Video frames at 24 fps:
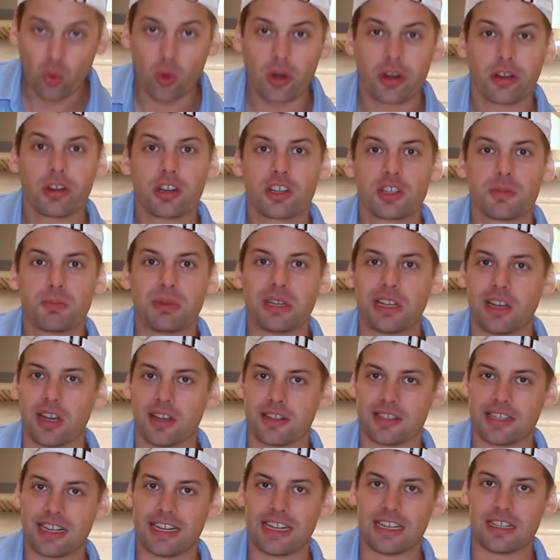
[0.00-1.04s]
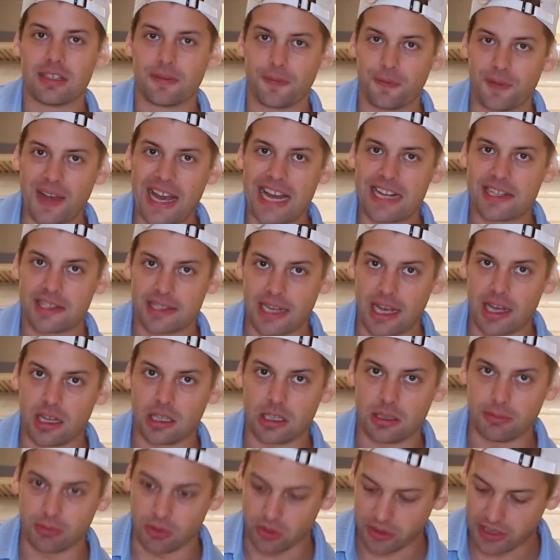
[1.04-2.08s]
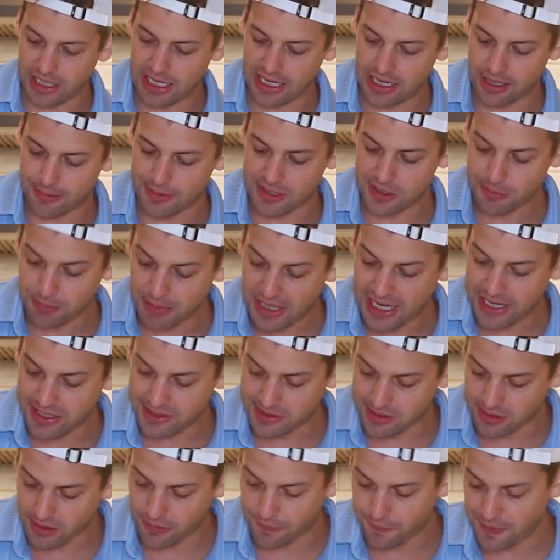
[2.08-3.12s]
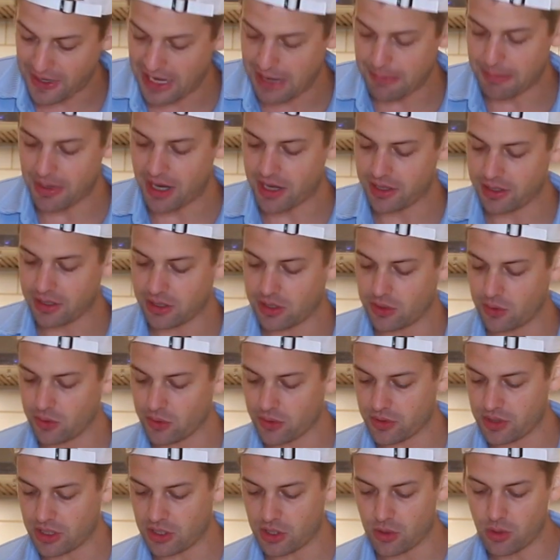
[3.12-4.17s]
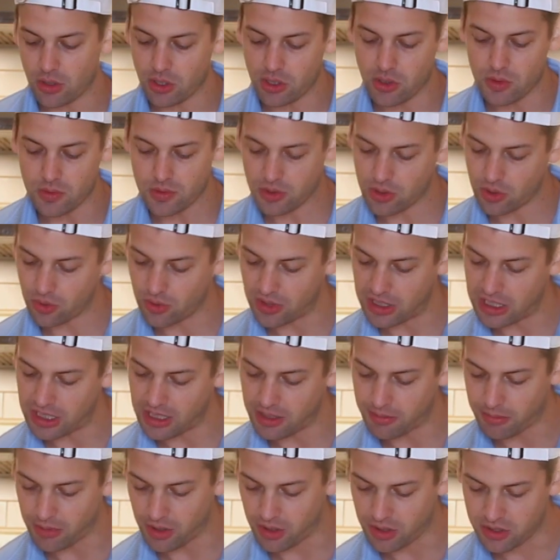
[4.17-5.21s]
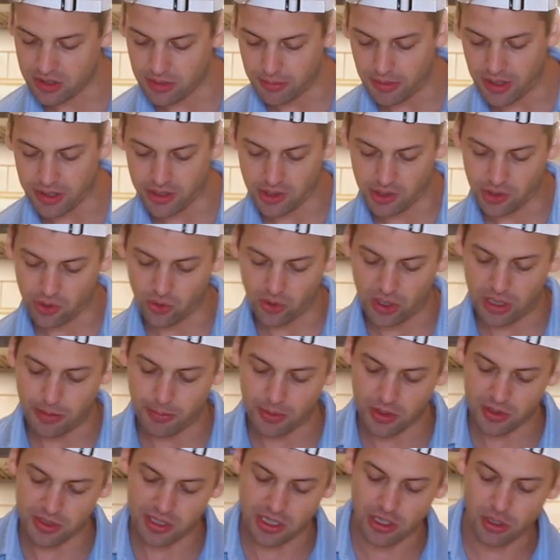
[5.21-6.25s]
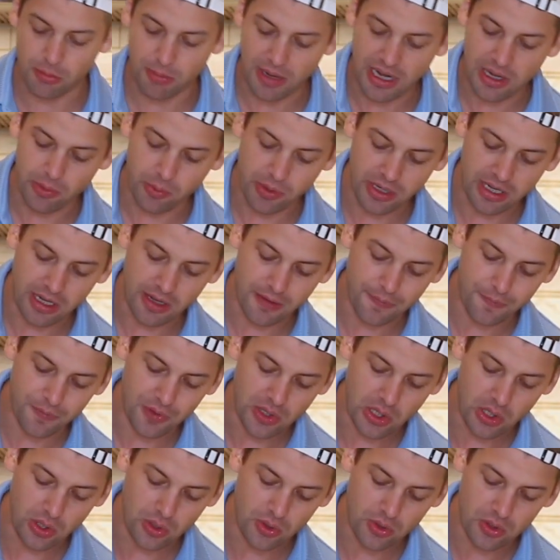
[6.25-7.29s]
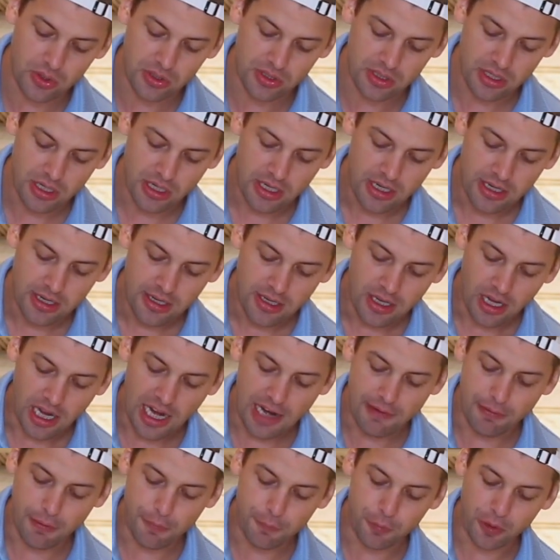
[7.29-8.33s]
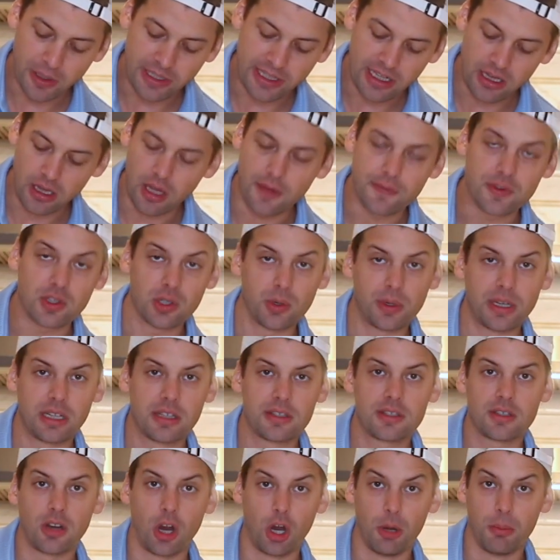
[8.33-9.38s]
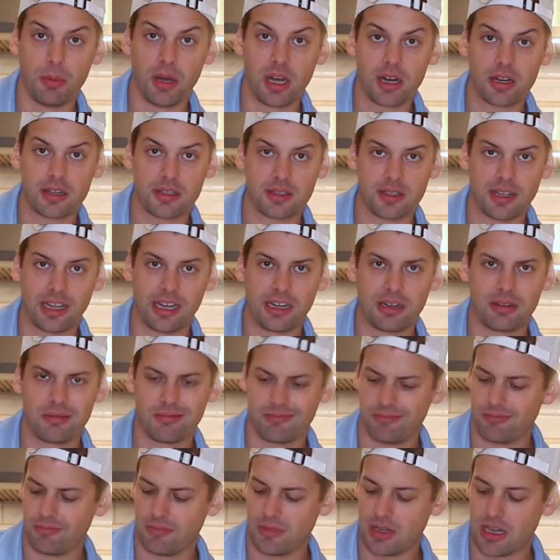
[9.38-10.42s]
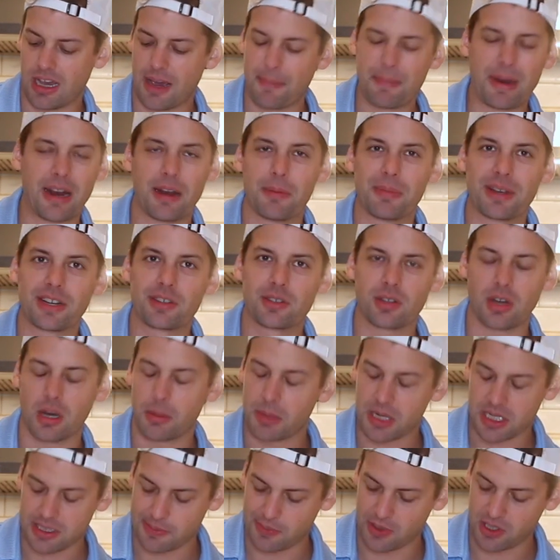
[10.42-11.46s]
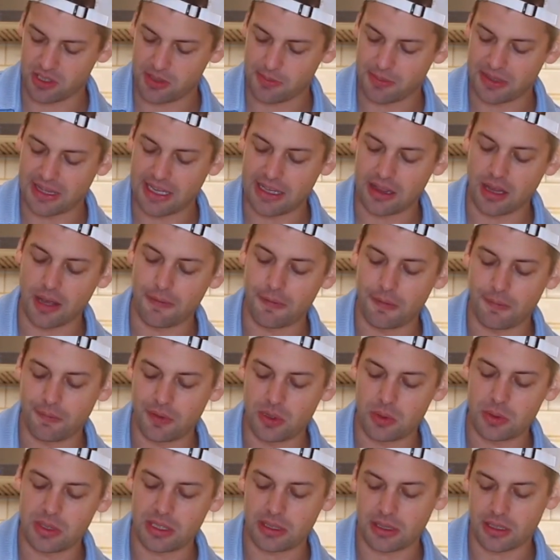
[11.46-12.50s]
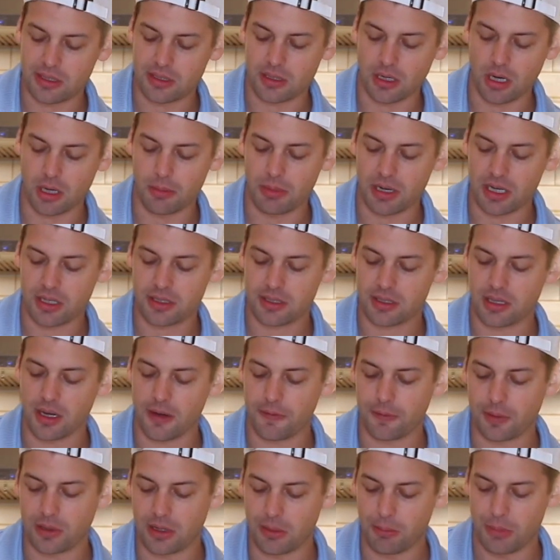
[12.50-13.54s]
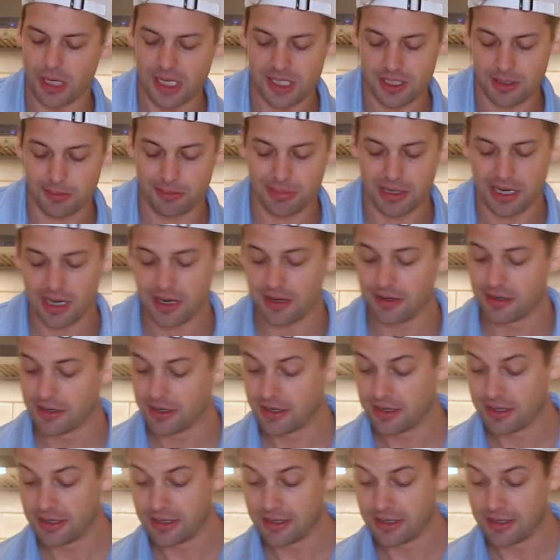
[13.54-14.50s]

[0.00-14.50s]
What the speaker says: works because it is fat soluble. Cannabis binds to the fat molecules, and you could use cream or some other creamers that you might want to infuse. I have a friend that loves doing Starbucks. I'm not a big Starbucks person, but they love infusing the Starbucks stuff with the Mason Pot.